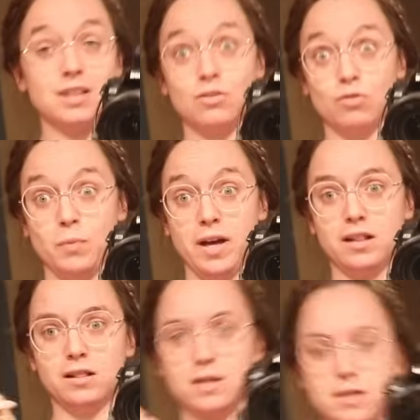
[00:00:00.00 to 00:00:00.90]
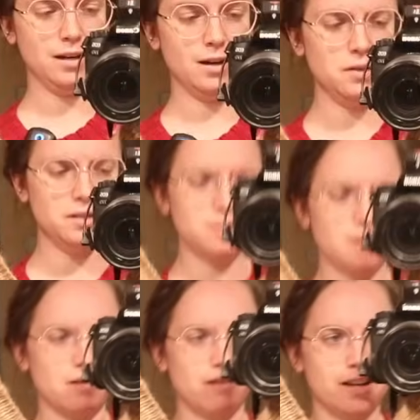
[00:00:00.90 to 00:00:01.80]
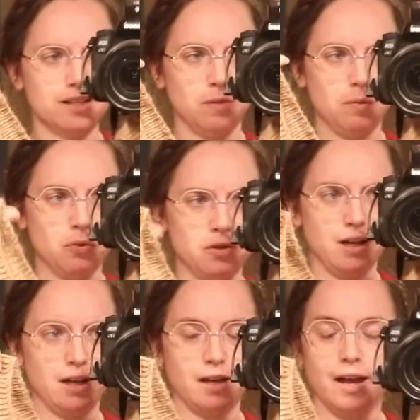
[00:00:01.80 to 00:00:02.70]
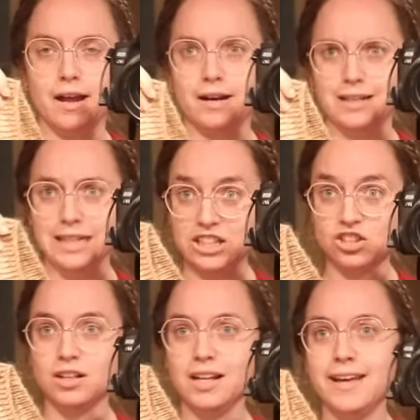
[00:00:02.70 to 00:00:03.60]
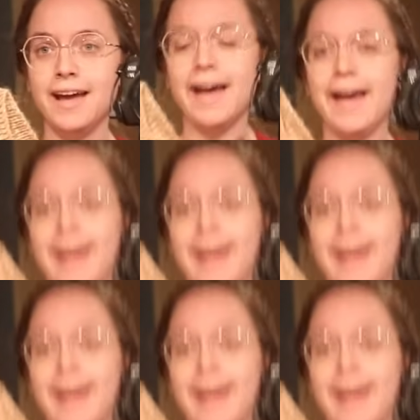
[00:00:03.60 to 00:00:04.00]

central panel, and now the designer has me put like literally